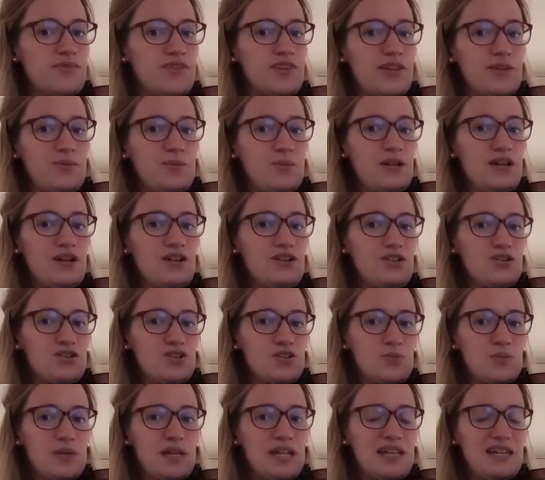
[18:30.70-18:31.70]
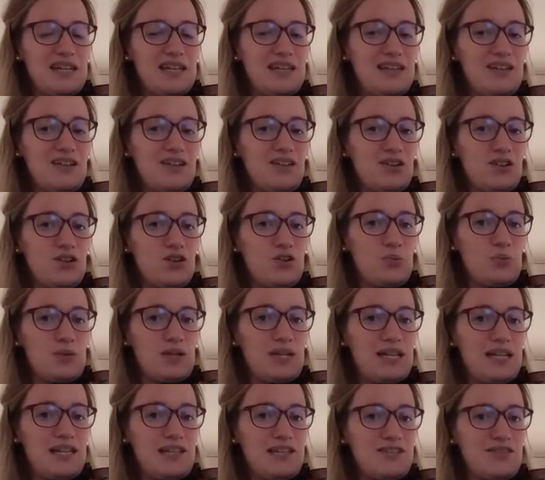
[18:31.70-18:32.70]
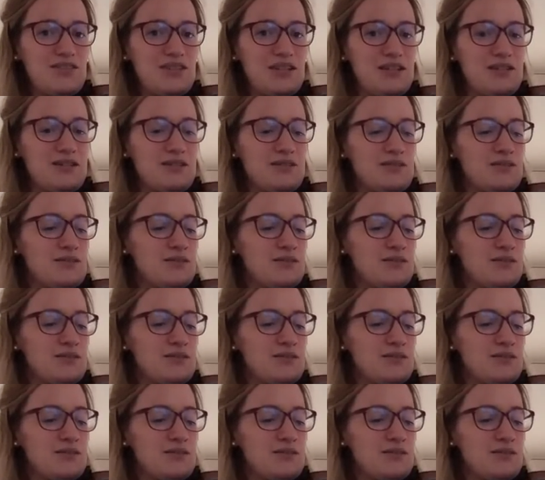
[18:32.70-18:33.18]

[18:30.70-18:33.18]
Then we are going to play the open A string